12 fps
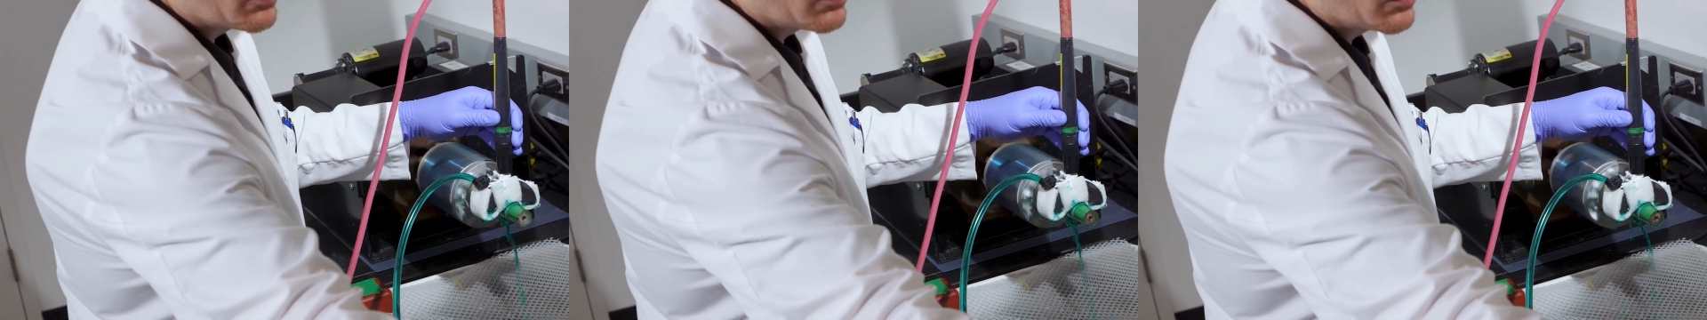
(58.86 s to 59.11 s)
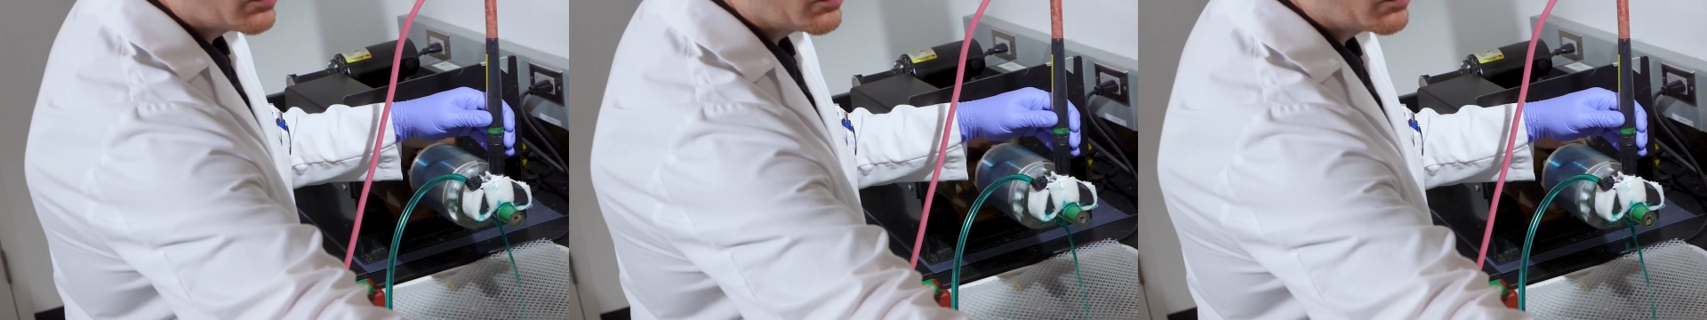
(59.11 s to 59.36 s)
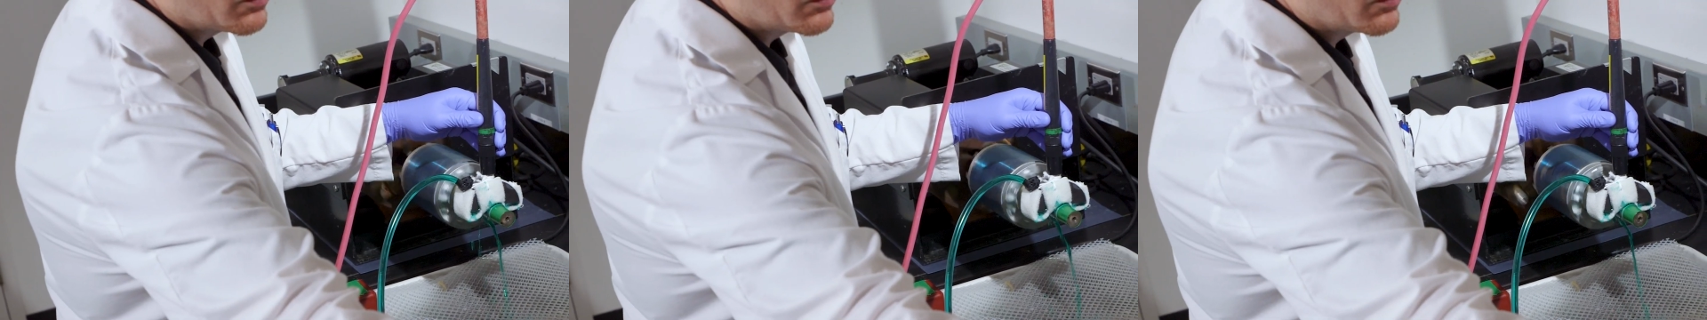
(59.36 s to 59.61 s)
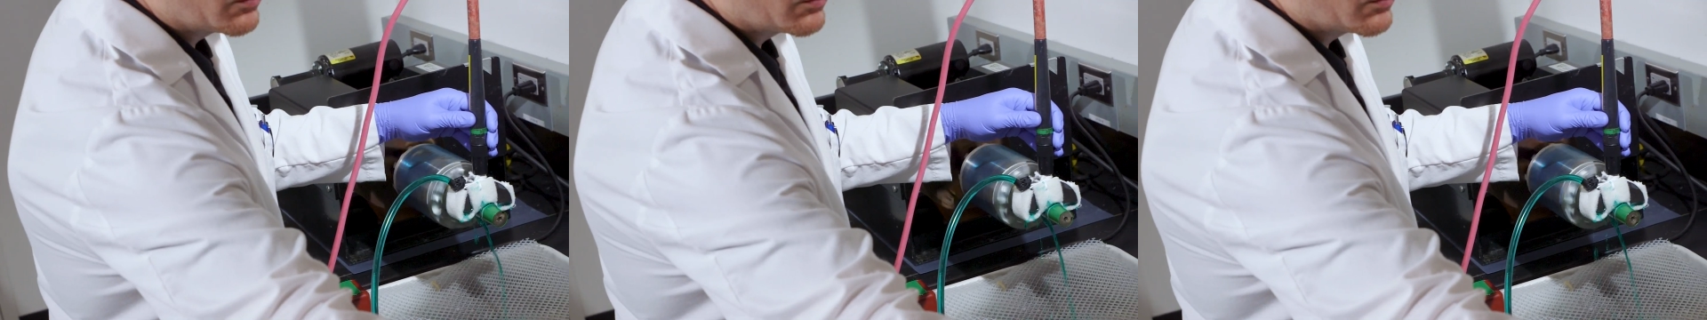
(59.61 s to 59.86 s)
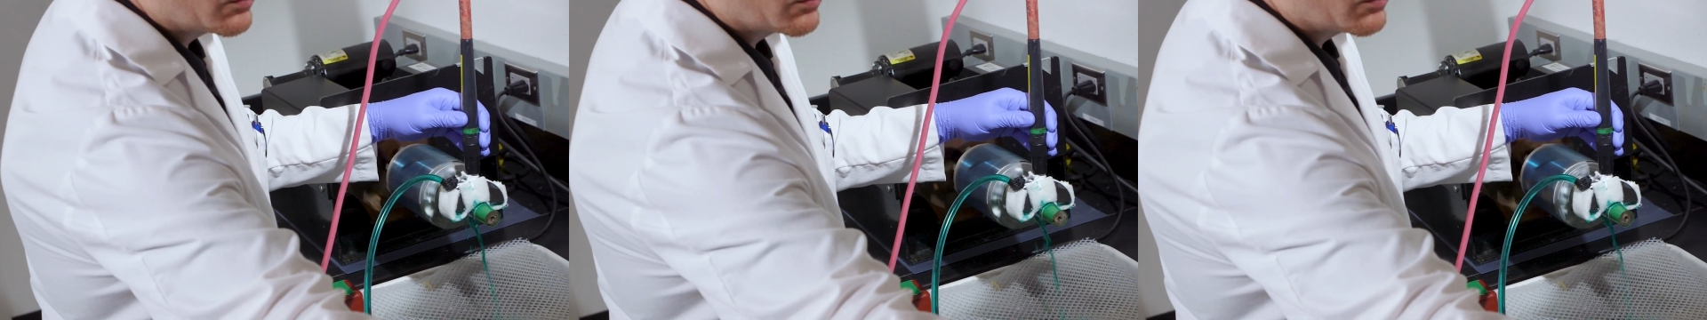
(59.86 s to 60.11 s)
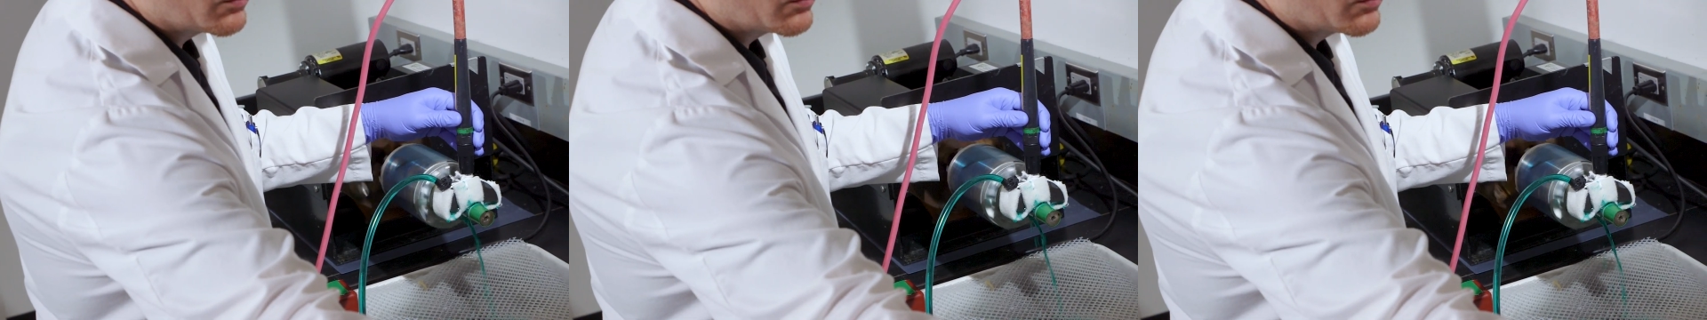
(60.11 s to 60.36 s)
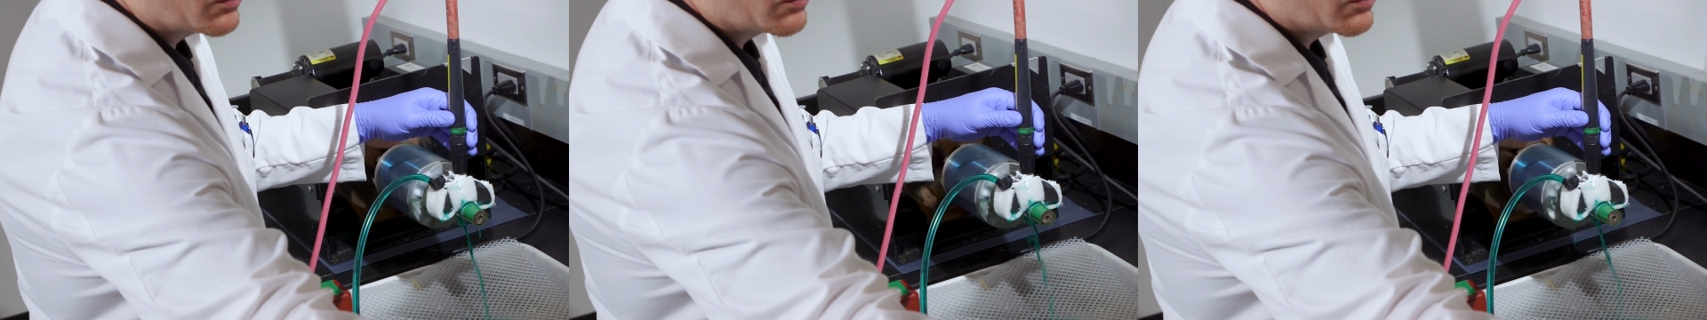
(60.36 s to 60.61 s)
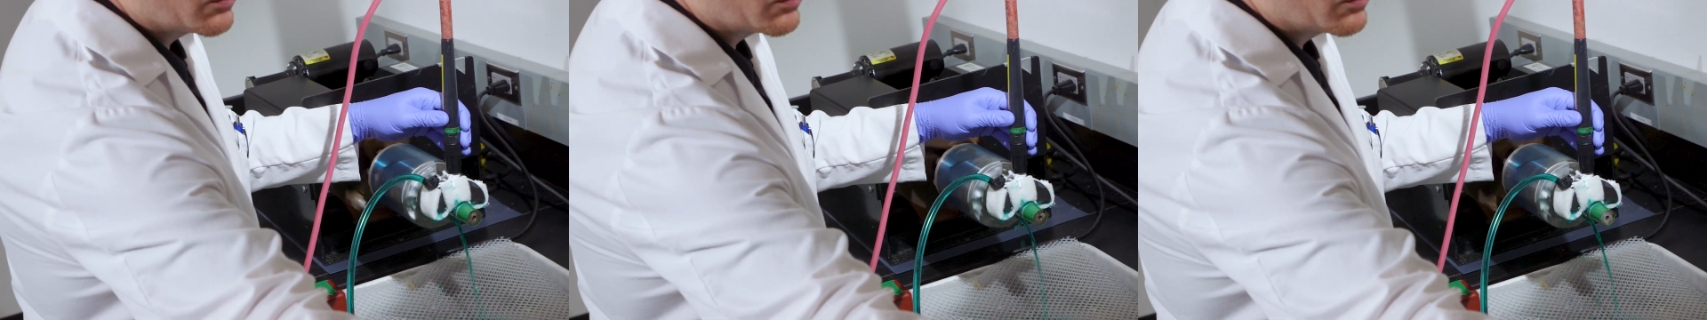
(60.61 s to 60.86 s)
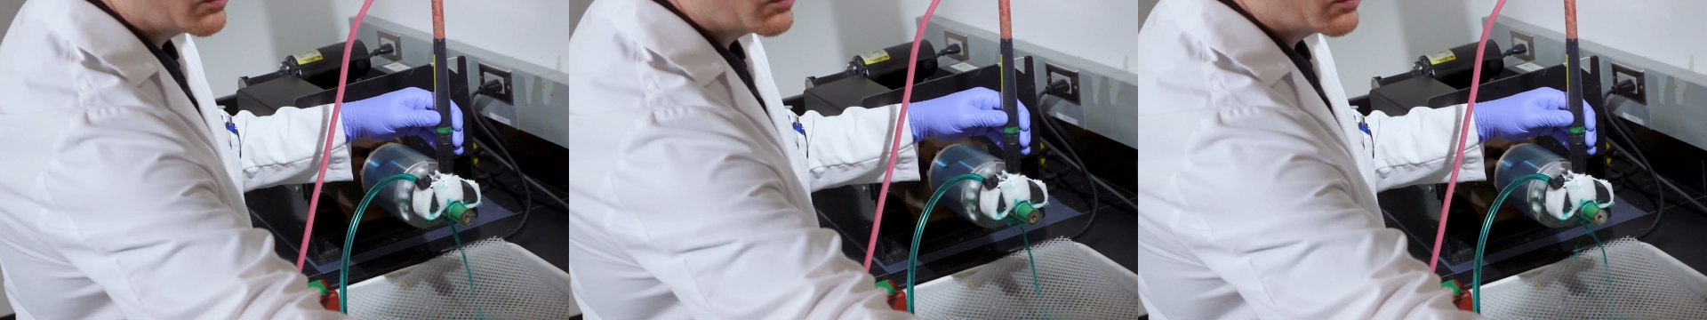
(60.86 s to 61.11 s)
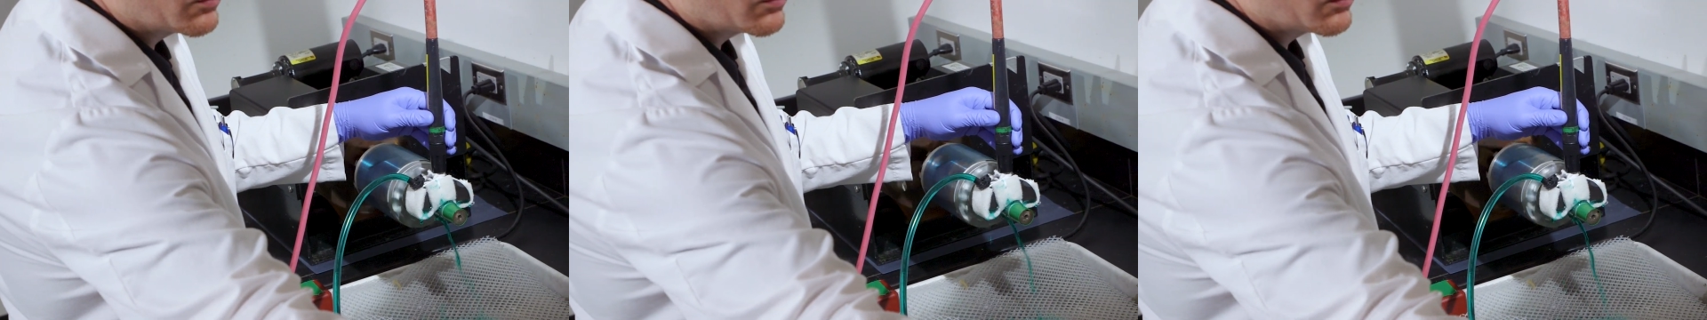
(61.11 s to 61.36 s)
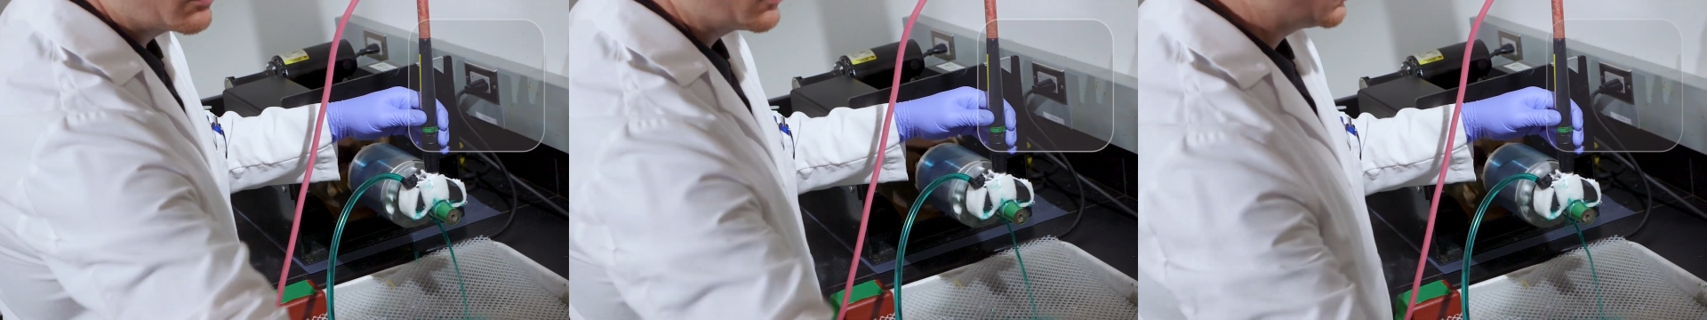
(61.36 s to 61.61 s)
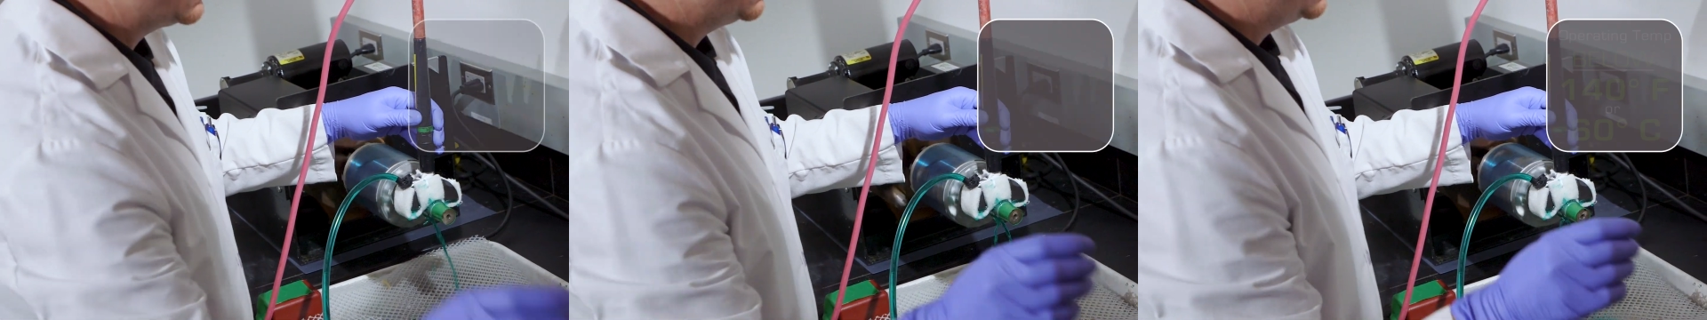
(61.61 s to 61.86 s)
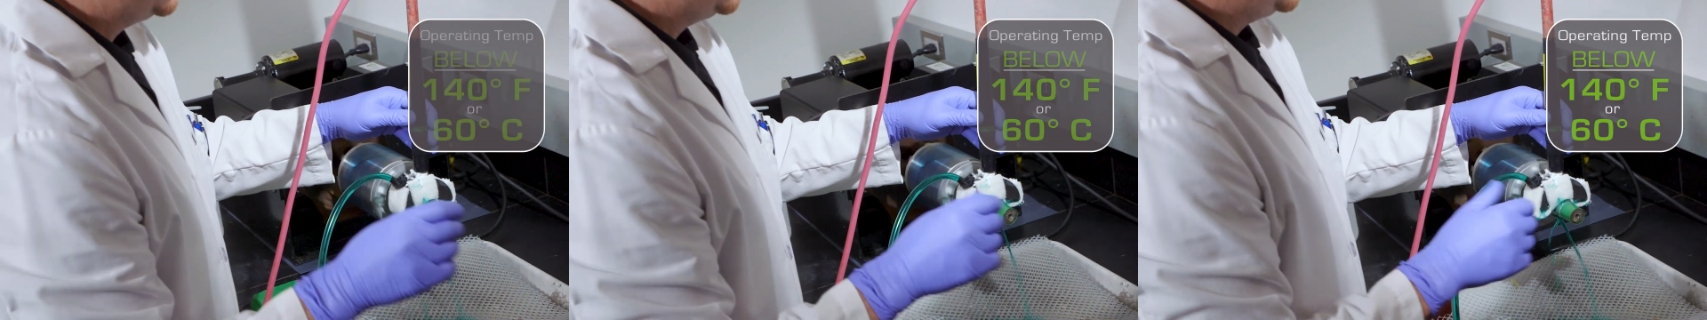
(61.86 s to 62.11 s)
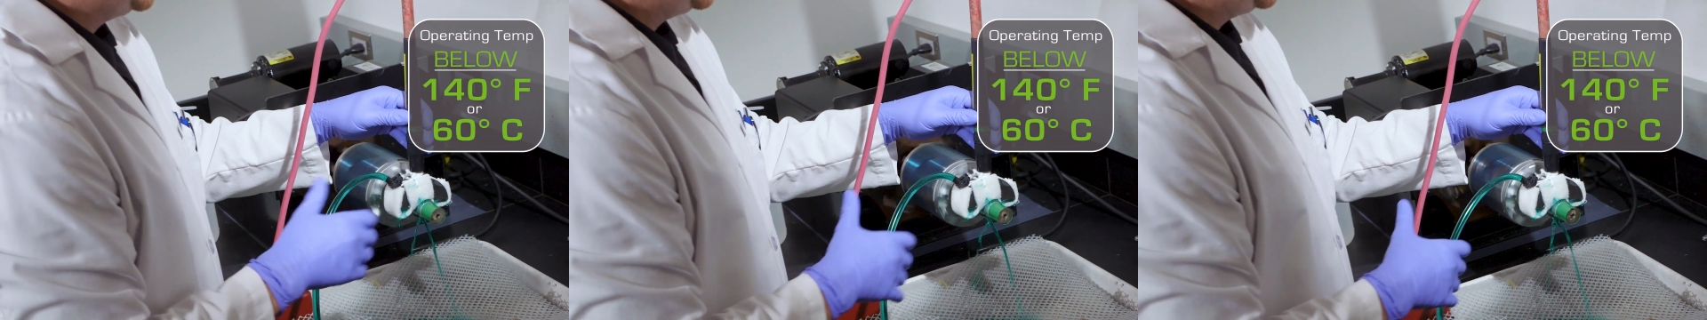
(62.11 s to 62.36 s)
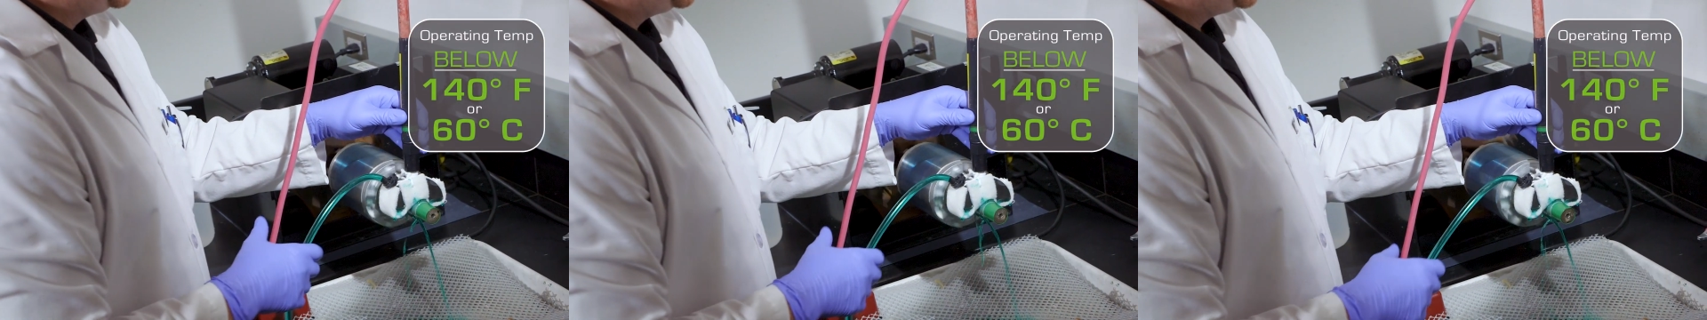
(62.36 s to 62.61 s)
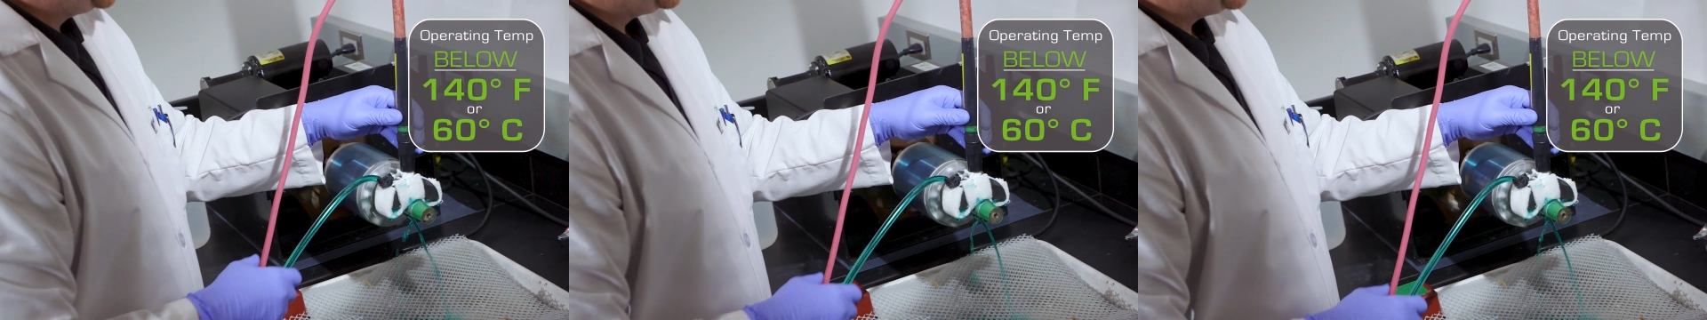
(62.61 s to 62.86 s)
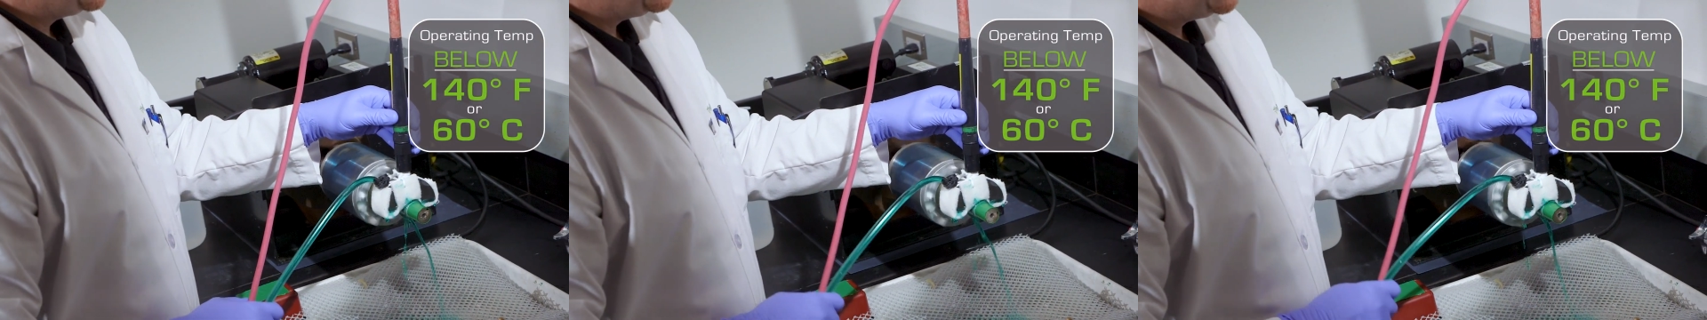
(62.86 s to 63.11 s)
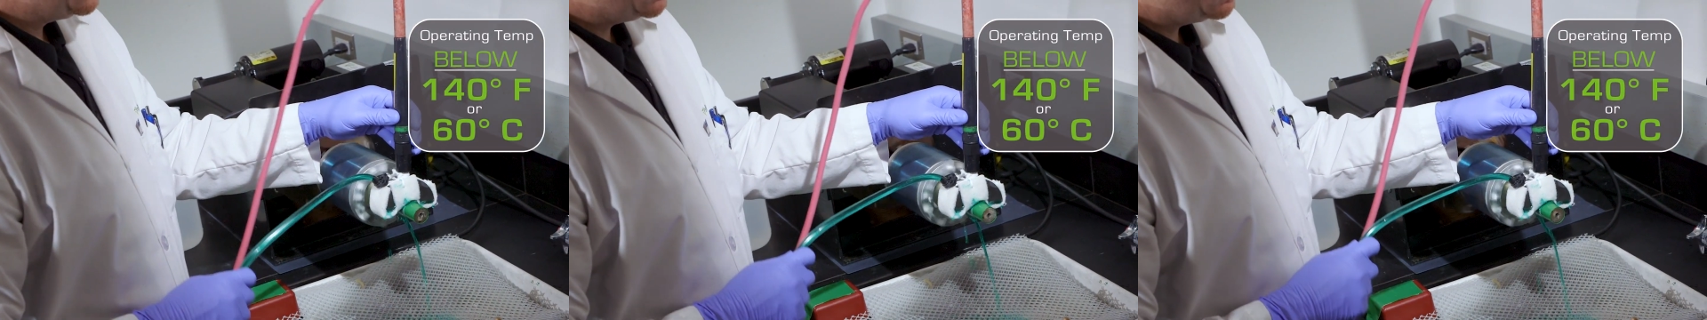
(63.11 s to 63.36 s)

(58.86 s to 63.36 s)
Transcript: (no speaker visible)